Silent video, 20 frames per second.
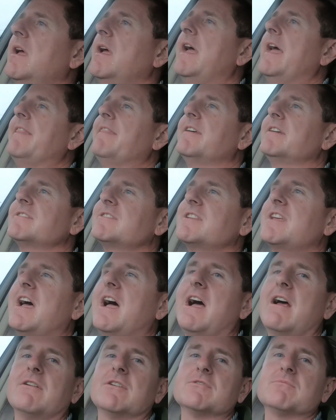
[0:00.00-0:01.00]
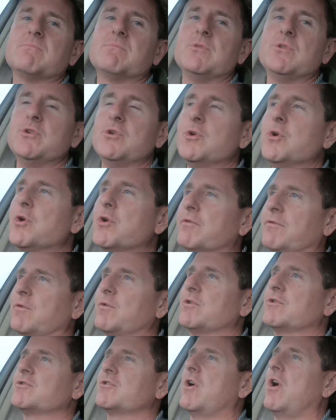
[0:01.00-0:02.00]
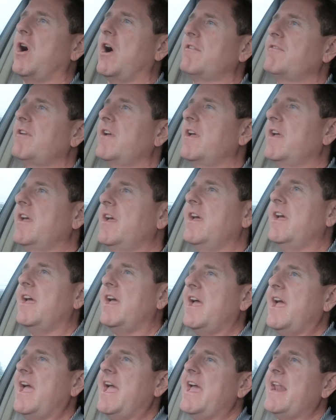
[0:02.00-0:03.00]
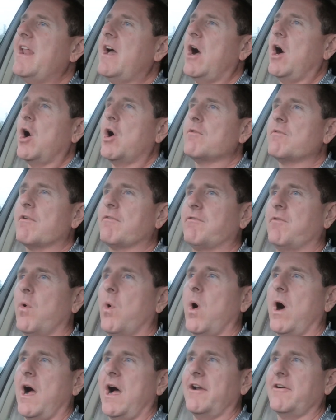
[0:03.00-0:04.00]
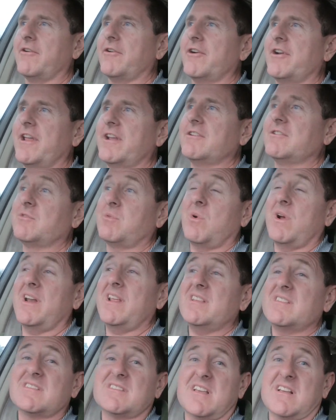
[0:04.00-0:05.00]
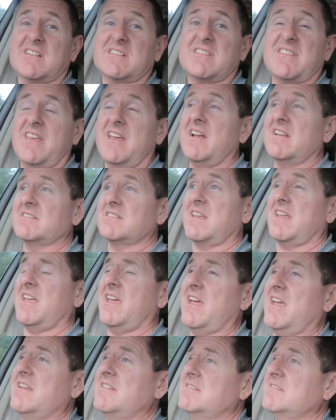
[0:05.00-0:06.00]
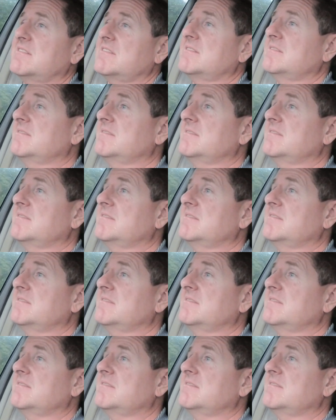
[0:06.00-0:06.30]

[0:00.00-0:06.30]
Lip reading: And this car is beautiful to drive at over 426,000 Ks.